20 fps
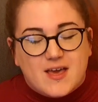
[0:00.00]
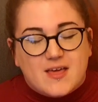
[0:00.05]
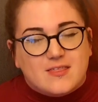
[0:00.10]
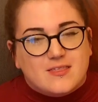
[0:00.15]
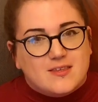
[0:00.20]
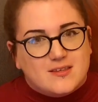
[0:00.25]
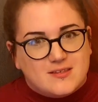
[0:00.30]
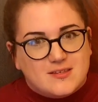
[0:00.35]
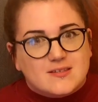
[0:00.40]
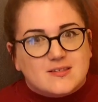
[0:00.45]

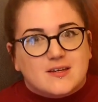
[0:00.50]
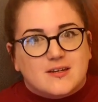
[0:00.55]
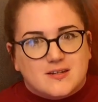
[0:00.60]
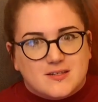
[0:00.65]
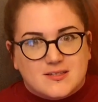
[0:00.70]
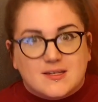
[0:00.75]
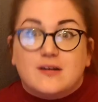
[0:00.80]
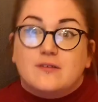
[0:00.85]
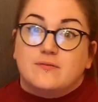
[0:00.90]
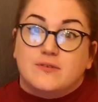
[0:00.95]
this is going to
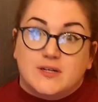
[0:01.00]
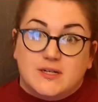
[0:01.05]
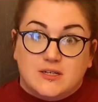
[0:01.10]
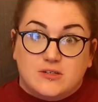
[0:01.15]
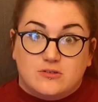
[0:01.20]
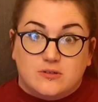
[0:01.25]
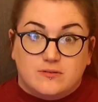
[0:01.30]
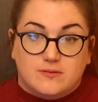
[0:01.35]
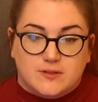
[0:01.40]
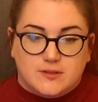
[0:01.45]
sound really
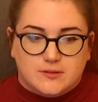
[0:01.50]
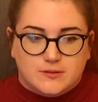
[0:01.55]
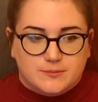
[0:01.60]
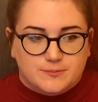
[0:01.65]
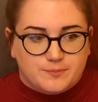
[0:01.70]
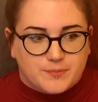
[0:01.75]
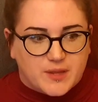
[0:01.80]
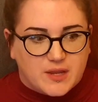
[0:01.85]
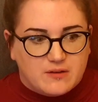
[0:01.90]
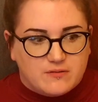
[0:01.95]
trivial
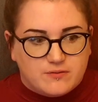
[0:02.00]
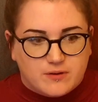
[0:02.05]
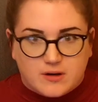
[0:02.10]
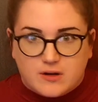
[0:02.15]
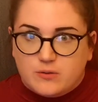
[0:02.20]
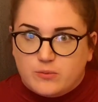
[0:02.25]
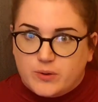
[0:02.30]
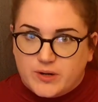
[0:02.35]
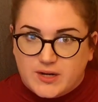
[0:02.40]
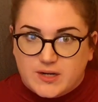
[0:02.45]
and very
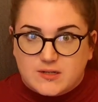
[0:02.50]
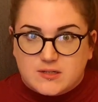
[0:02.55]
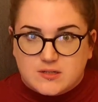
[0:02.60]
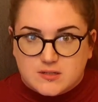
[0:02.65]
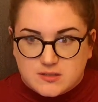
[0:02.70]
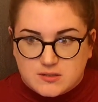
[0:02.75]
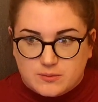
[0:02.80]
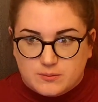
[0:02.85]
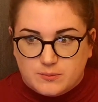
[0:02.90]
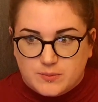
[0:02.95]
weird to
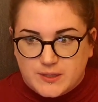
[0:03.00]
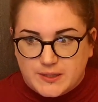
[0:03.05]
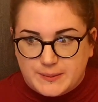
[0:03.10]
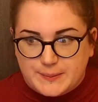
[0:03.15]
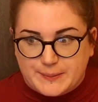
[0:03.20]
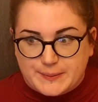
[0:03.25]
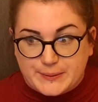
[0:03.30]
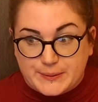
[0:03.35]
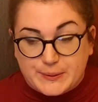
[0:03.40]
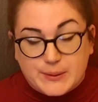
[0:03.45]
some
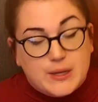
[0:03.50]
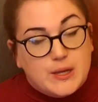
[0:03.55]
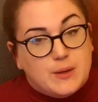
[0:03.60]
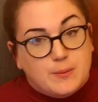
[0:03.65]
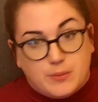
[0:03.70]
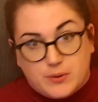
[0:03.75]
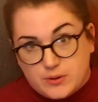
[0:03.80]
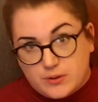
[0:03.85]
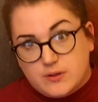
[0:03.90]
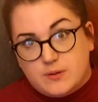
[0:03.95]
people,
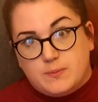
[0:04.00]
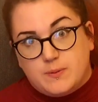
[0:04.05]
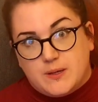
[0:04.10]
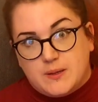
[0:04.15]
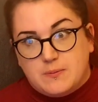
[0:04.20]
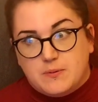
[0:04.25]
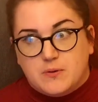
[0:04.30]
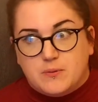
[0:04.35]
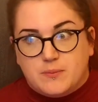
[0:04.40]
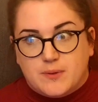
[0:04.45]
but other
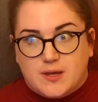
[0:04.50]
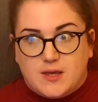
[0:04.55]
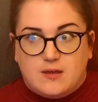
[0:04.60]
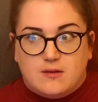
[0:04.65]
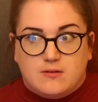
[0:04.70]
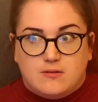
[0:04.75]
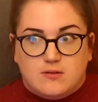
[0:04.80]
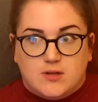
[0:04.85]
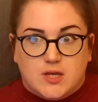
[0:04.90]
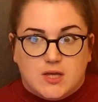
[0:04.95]
people
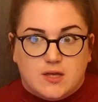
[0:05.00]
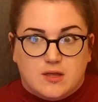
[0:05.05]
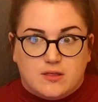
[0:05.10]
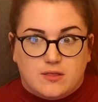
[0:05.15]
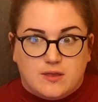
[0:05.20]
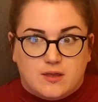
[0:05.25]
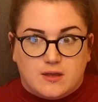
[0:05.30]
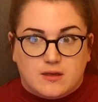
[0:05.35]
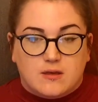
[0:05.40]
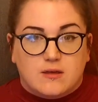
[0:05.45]
may
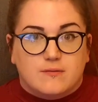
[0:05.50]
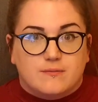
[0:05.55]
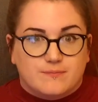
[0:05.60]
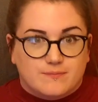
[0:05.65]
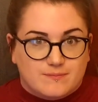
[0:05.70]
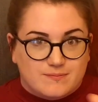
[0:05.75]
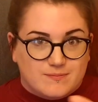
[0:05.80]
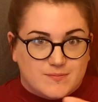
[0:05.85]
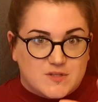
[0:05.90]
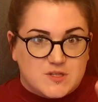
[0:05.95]

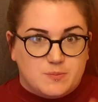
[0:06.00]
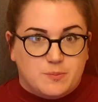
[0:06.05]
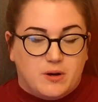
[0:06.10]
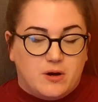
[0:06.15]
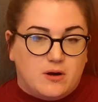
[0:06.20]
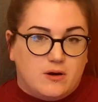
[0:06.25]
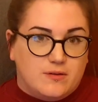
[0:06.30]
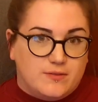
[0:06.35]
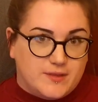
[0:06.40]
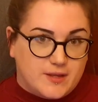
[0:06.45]
think, spot
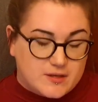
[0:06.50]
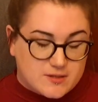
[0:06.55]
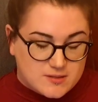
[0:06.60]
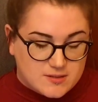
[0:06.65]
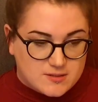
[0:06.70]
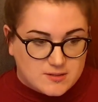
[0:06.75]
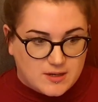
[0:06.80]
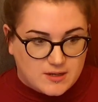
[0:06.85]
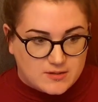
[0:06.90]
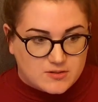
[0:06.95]
on,
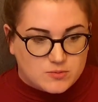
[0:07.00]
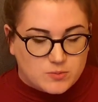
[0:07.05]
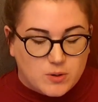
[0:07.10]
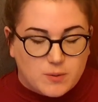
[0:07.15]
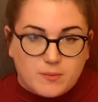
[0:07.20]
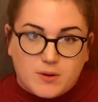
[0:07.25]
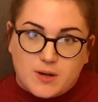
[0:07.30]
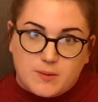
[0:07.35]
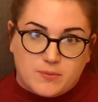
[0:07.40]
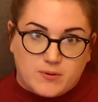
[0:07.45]
that's what
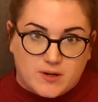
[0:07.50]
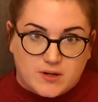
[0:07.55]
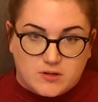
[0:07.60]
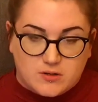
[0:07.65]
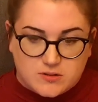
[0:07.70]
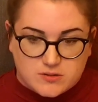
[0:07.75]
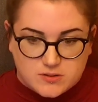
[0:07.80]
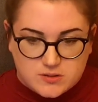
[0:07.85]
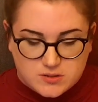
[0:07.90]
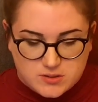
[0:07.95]
my brain
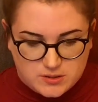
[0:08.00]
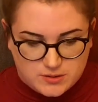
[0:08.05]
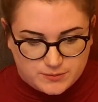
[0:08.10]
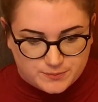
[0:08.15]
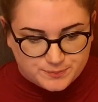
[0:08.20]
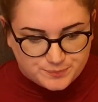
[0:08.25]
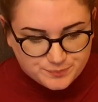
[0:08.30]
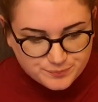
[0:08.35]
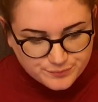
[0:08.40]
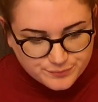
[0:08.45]
used to do.
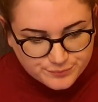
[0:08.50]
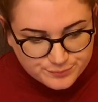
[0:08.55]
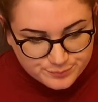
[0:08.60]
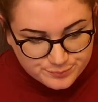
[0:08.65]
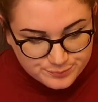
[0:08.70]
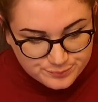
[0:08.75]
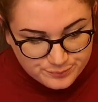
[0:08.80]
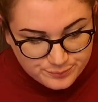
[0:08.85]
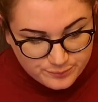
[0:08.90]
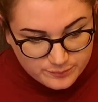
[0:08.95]

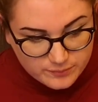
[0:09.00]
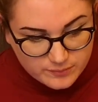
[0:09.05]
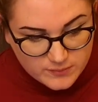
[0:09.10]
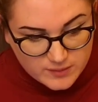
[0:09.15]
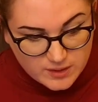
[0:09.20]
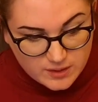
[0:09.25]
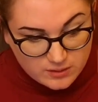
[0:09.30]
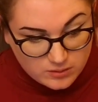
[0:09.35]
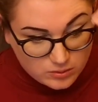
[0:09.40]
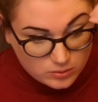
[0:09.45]

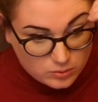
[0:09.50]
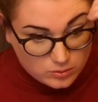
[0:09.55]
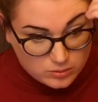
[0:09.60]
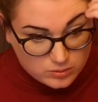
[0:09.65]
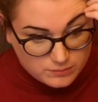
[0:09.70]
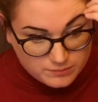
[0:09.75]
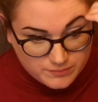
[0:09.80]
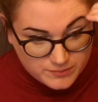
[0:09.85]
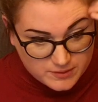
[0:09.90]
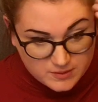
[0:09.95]

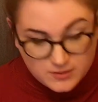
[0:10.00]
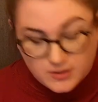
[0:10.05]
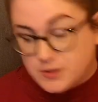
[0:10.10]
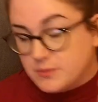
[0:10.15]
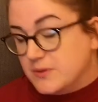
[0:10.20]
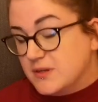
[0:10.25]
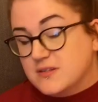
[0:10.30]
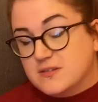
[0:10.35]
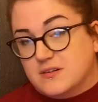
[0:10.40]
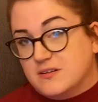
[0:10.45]
Or
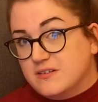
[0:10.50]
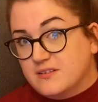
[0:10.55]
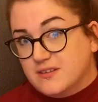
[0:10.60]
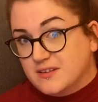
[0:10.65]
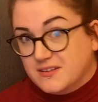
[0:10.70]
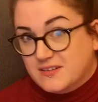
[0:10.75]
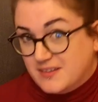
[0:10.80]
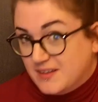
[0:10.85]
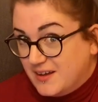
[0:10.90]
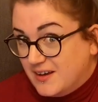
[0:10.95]
nobody's going to
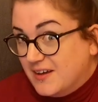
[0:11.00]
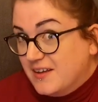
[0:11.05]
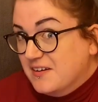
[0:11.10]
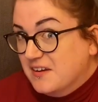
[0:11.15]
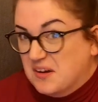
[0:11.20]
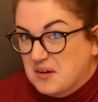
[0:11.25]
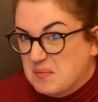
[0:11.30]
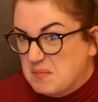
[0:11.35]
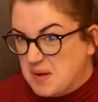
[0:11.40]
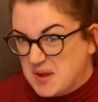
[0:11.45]
think that, and
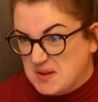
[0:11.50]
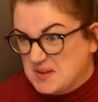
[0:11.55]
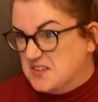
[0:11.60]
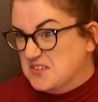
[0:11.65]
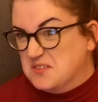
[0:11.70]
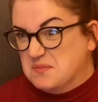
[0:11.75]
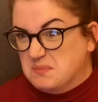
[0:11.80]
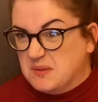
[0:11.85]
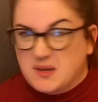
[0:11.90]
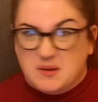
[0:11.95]
I may
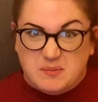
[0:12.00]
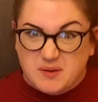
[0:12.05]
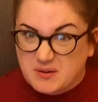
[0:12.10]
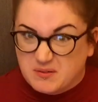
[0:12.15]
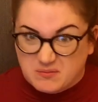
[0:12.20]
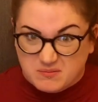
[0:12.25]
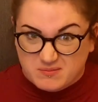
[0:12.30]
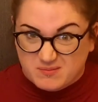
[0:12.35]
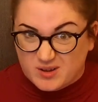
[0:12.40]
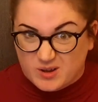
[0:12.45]
just be a bit
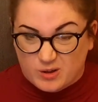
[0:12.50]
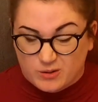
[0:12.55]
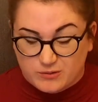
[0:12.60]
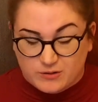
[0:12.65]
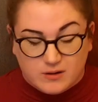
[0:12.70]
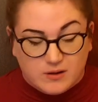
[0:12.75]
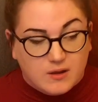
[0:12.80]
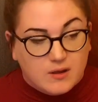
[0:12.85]
odd.